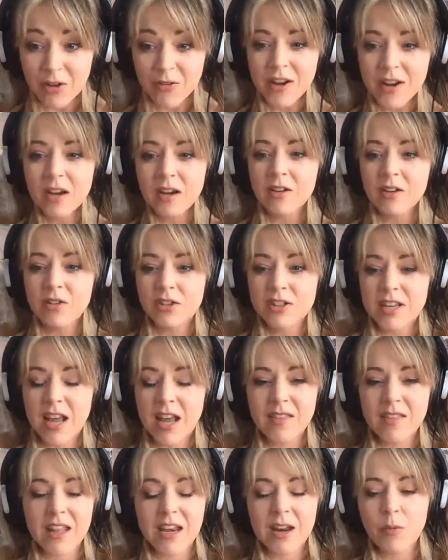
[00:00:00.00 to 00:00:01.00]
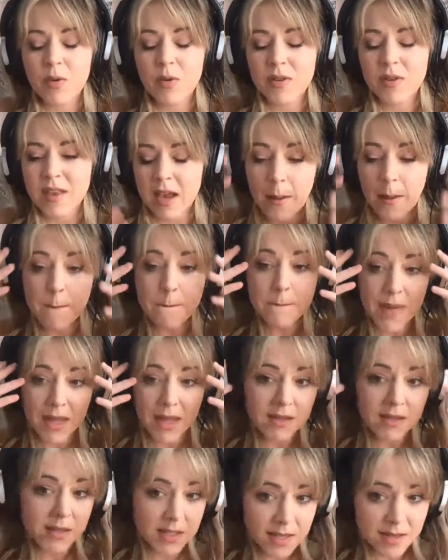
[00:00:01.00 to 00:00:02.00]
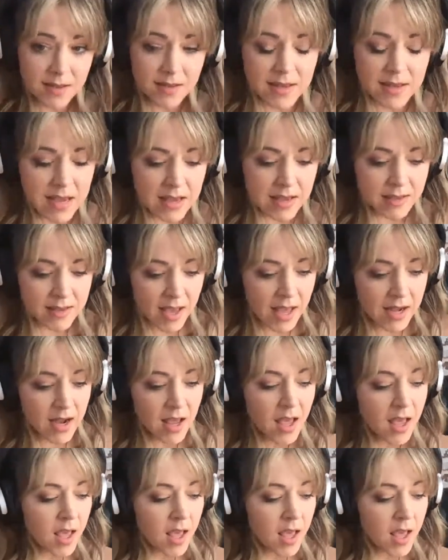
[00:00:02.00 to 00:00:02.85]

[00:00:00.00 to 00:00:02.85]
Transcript: I didn't understand that it was like a mental disease. And,